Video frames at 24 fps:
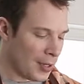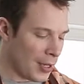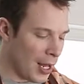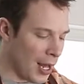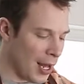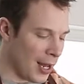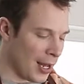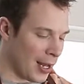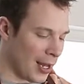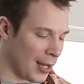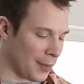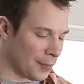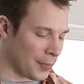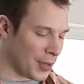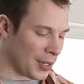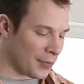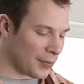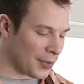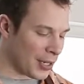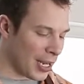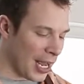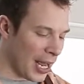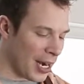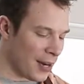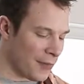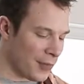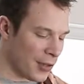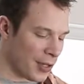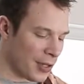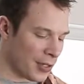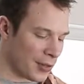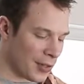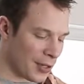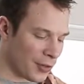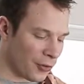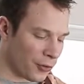kind of
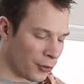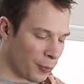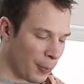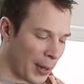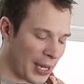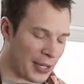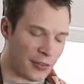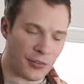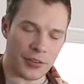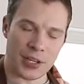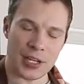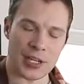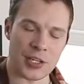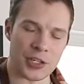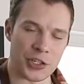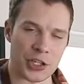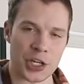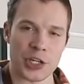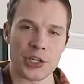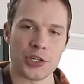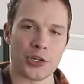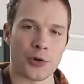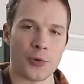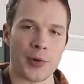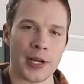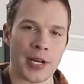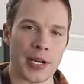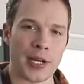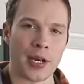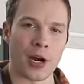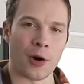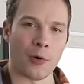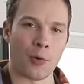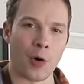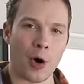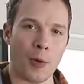a spicy, gingery
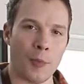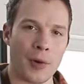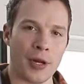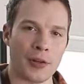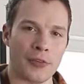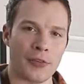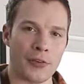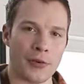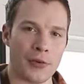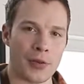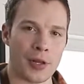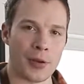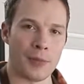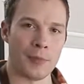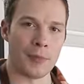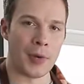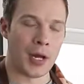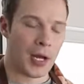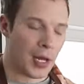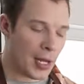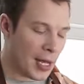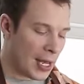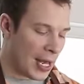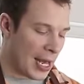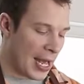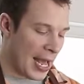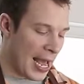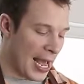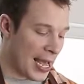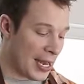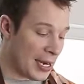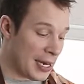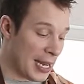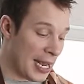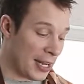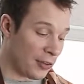aroma to them.
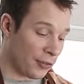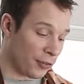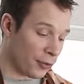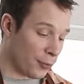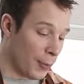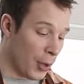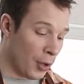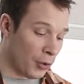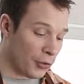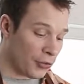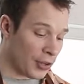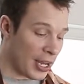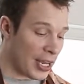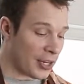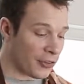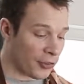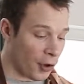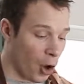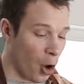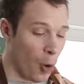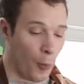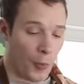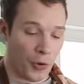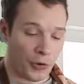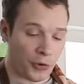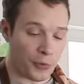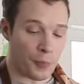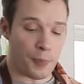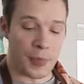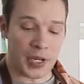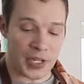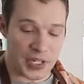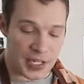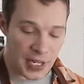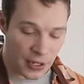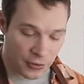And it smells, it's almost
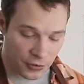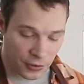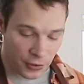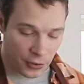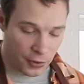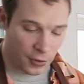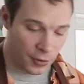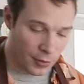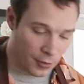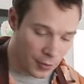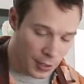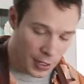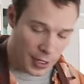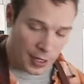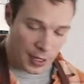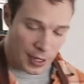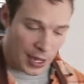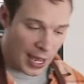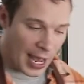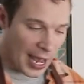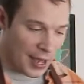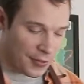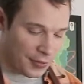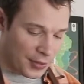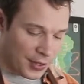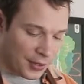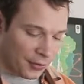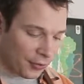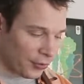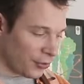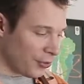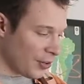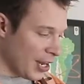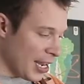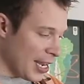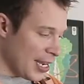medicinal at
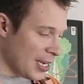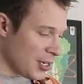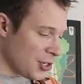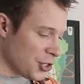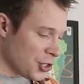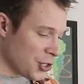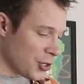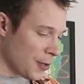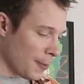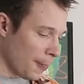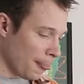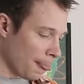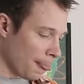this stage,